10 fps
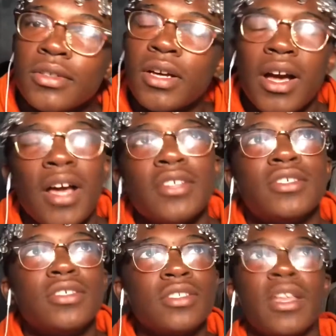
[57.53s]
I
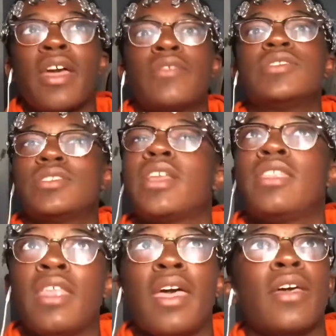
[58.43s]
shouldn't have said
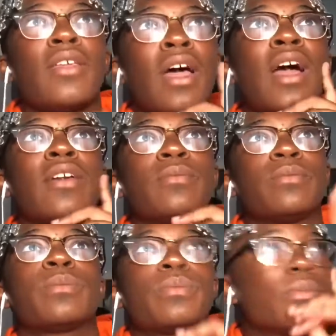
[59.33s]
that.
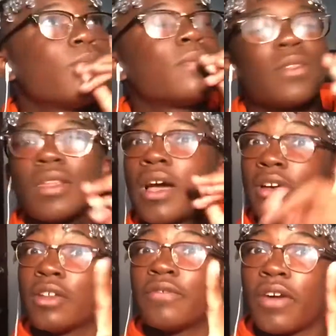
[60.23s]
Y'all
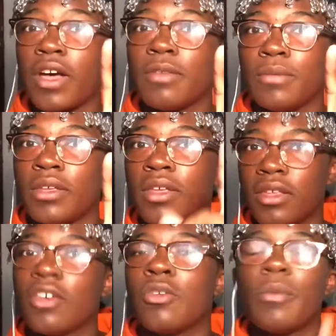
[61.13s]
could find me and
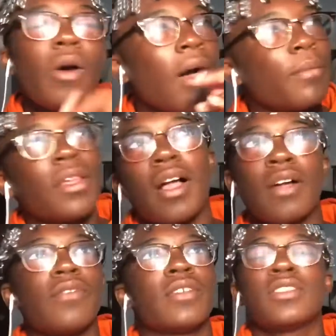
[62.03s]
kill me.
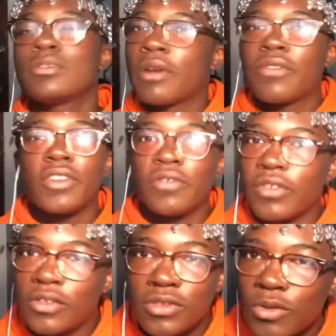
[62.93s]
Oh, this is my first video, so who